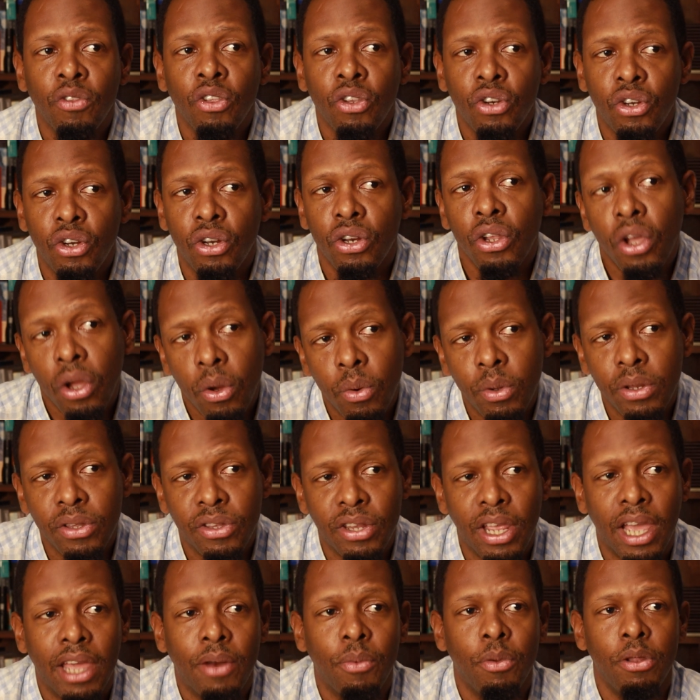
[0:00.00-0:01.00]
should
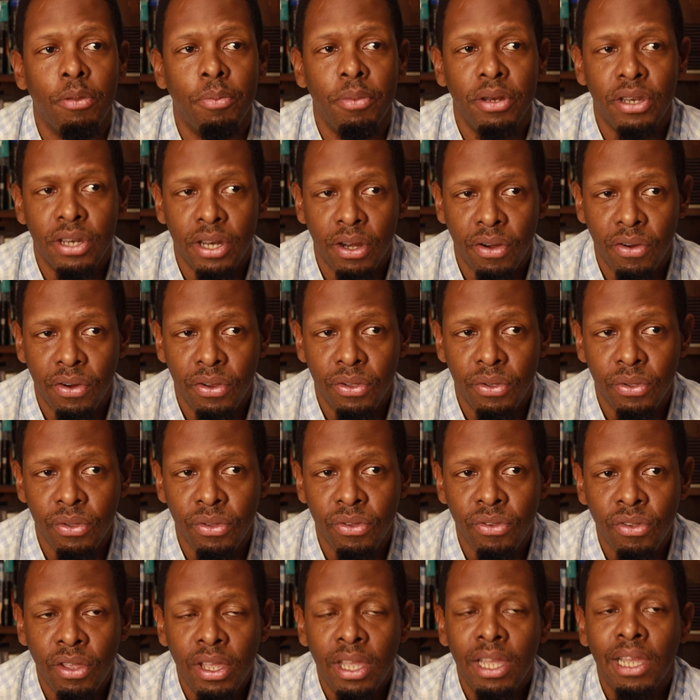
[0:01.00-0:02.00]
coincide with
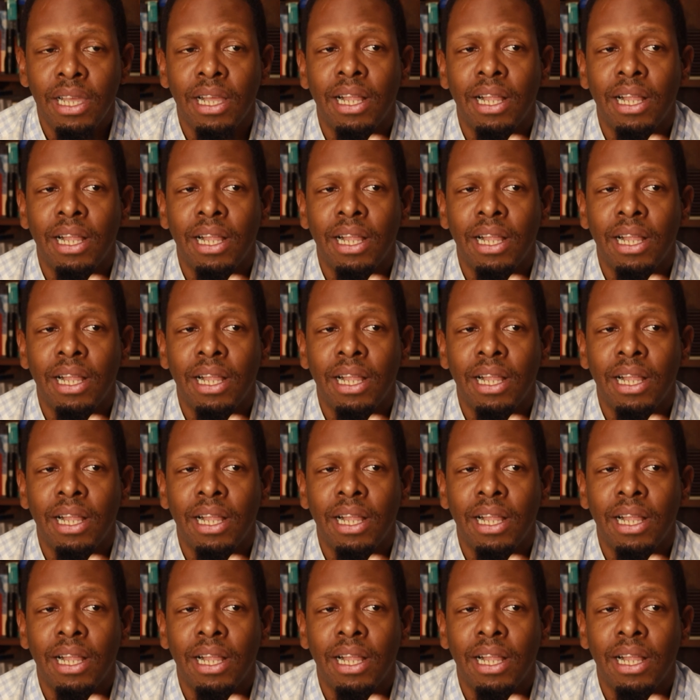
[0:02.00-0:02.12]
materials,